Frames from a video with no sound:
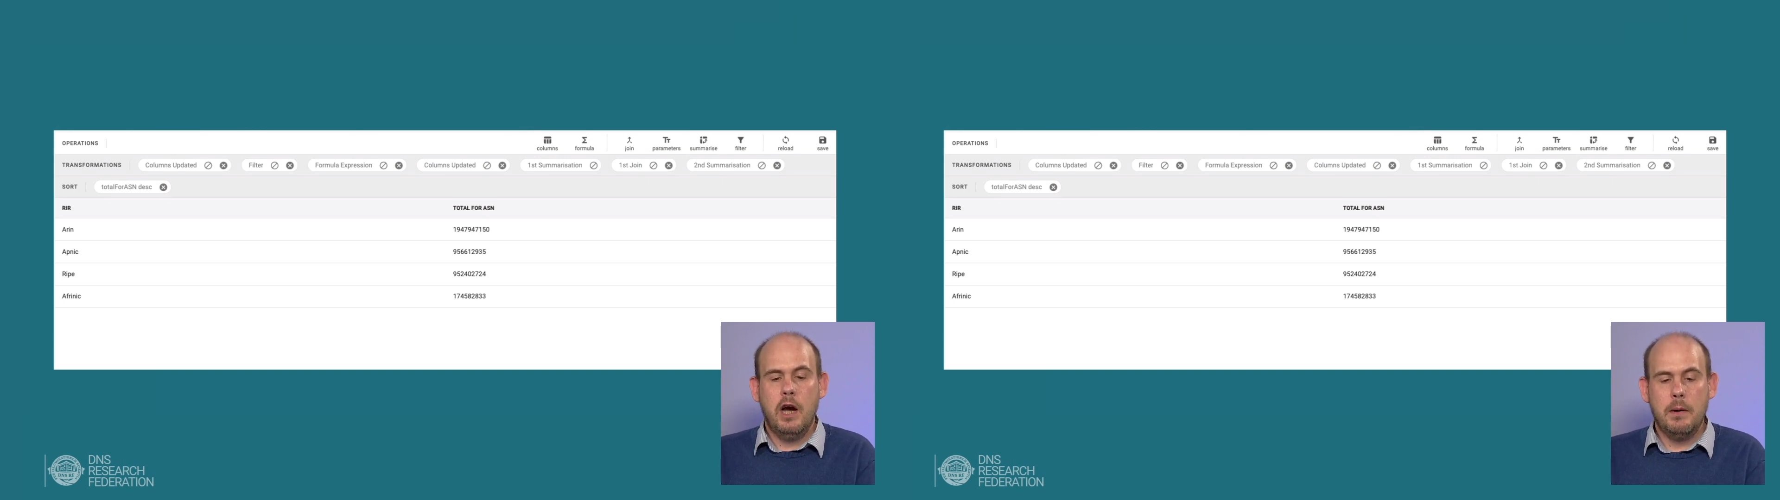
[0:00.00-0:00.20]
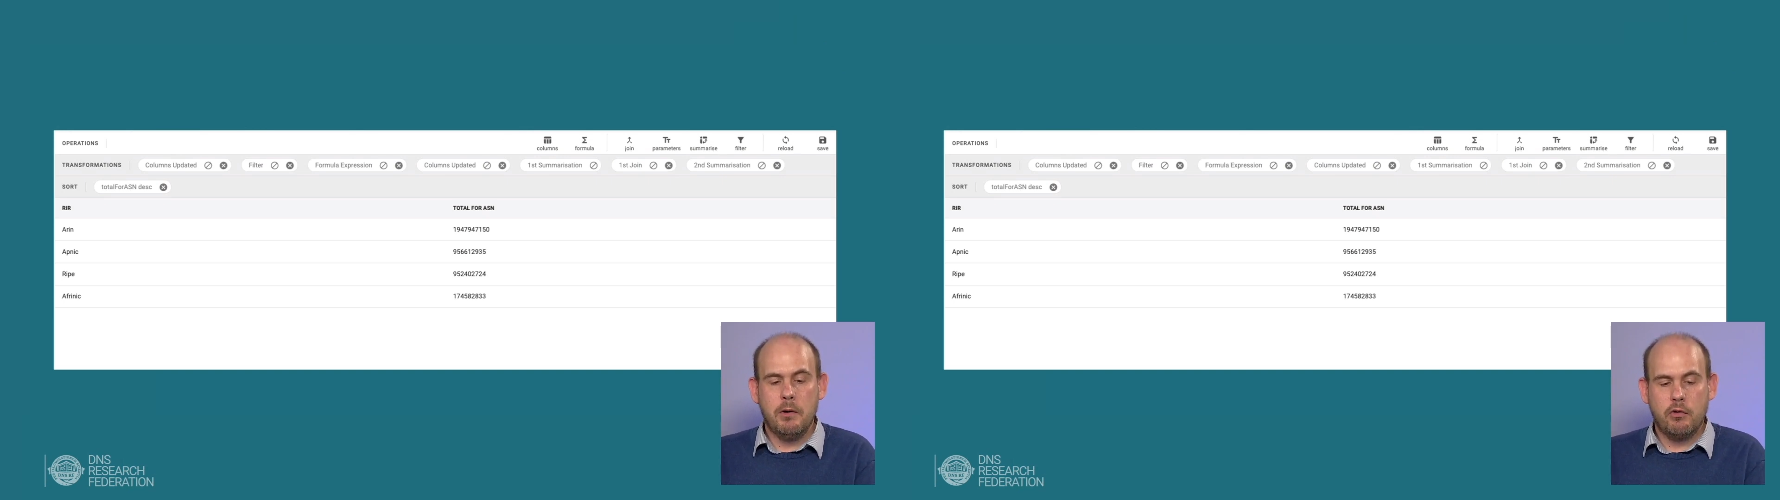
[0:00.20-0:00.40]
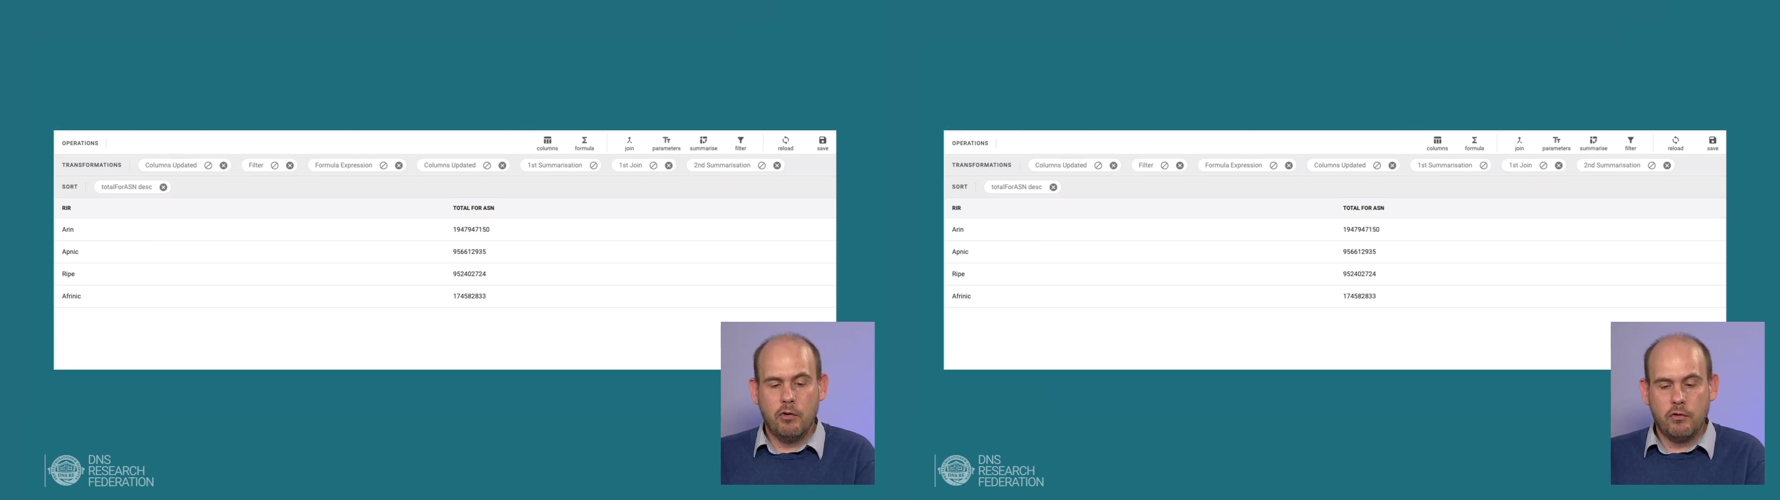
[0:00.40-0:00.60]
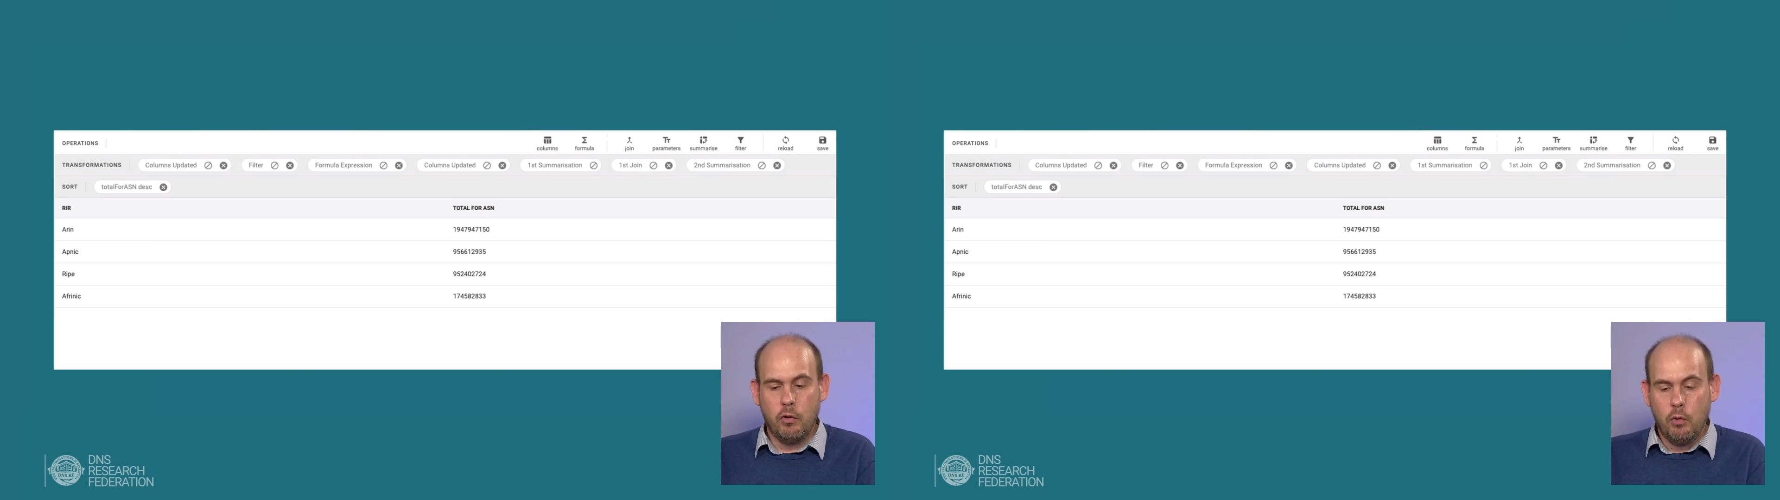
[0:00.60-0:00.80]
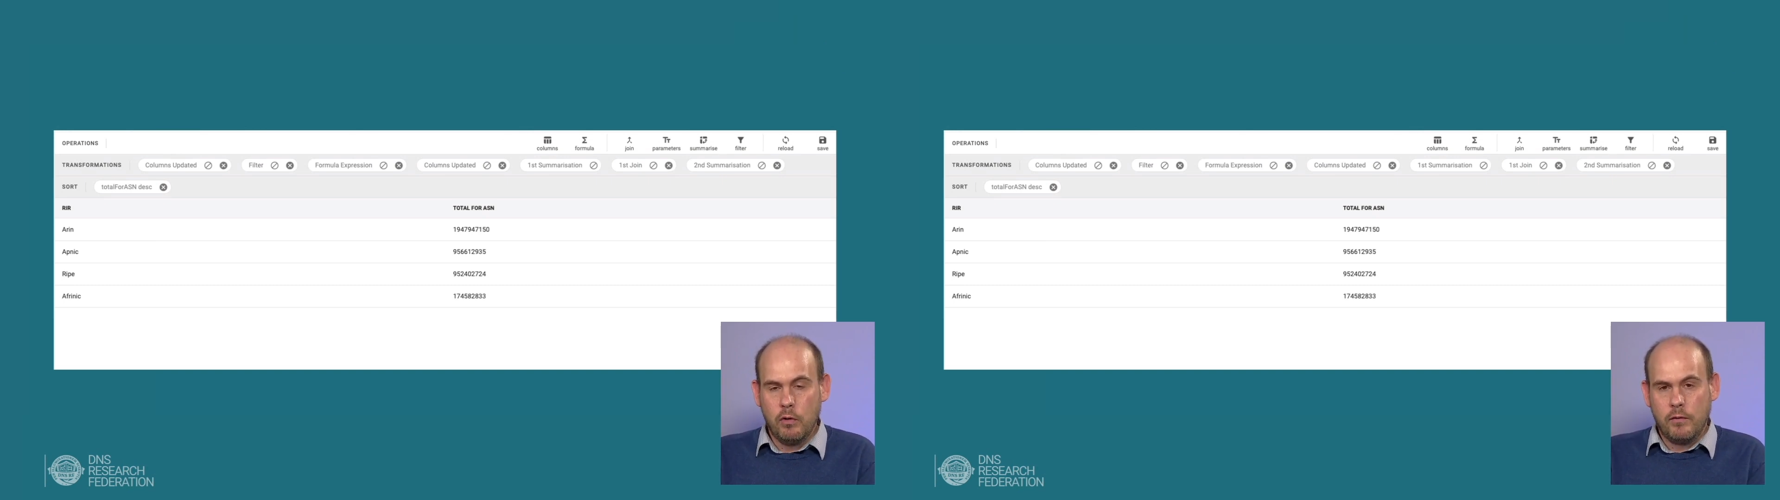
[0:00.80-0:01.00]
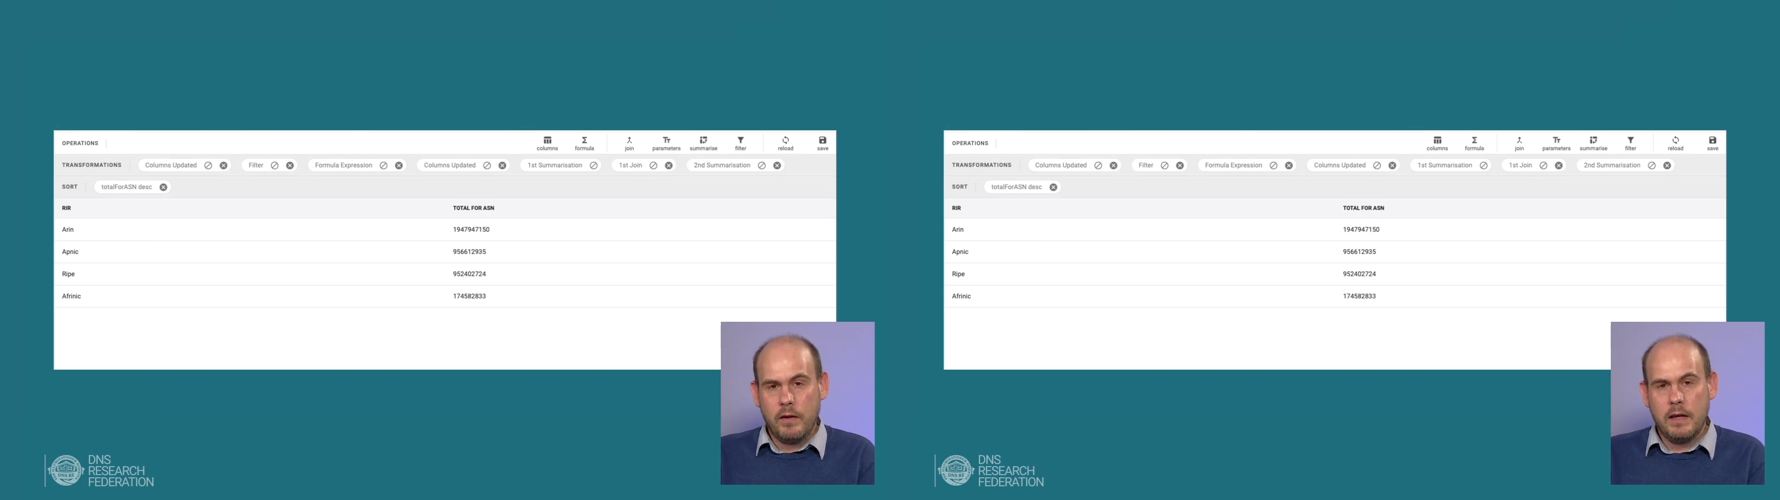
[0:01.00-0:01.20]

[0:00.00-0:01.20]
across all of